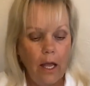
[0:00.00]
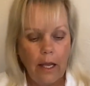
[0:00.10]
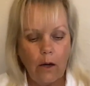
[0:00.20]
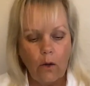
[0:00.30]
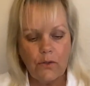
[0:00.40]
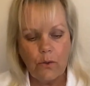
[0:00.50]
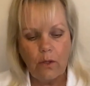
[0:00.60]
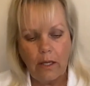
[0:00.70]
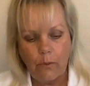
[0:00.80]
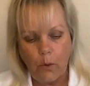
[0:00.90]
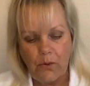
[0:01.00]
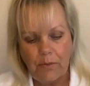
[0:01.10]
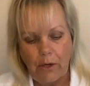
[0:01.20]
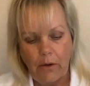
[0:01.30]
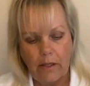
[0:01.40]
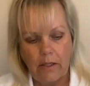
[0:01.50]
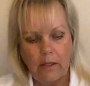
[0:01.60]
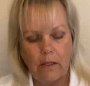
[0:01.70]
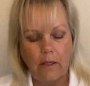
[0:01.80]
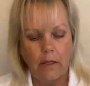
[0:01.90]
And also, like rosemary, I
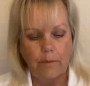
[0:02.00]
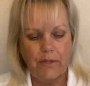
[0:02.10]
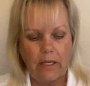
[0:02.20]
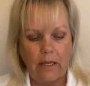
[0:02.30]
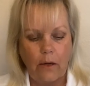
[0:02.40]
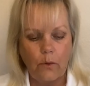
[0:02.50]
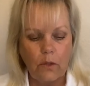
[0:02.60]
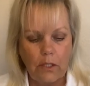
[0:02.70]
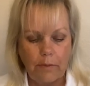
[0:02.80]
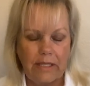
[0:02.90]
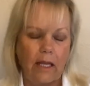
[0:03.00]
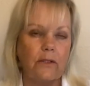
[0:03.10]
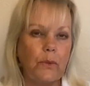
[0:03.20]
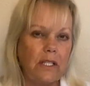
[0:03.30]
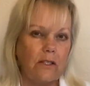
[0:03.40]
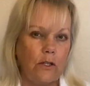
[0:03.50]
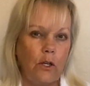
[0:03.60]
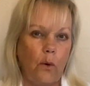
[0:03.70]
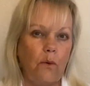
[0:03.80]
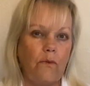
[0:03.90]
didn't say that earlier, but that's what it's
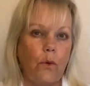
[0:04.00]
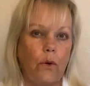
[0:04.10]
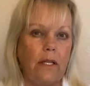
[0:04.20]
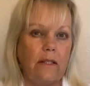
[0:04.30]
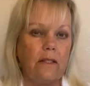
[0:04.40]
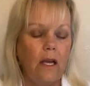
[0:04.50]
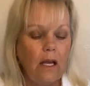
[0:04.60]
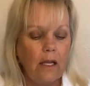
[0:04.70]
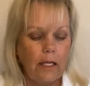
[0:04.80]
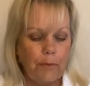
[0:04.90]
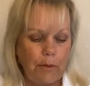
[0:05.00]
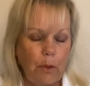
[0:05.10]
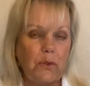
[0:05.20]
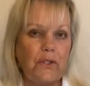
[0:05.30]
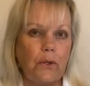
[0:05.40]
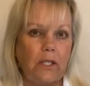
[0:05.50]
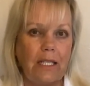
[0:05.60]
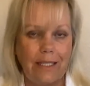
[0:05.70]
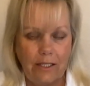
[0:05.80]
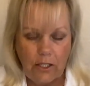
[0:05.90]
known for. It promotes
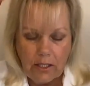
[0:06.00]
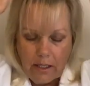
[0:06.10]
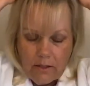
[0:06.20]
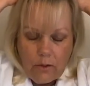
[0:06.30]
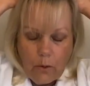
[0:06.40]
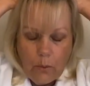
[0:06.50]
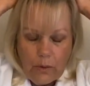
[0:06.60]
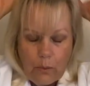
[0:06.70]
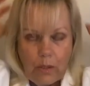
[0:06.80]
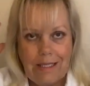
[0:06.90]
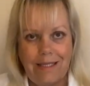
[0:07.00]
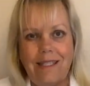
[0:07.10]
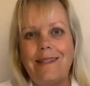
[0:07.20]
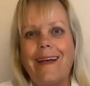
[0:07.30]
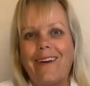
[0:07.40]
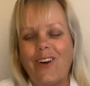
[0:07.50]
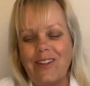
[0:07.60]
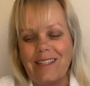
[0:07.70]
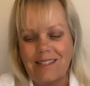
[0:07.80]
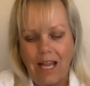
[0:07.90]
circulation, and so we really need that on
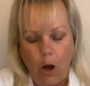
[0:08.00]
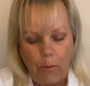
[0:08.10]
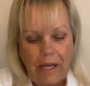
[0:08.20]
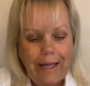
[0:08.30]
the scalp.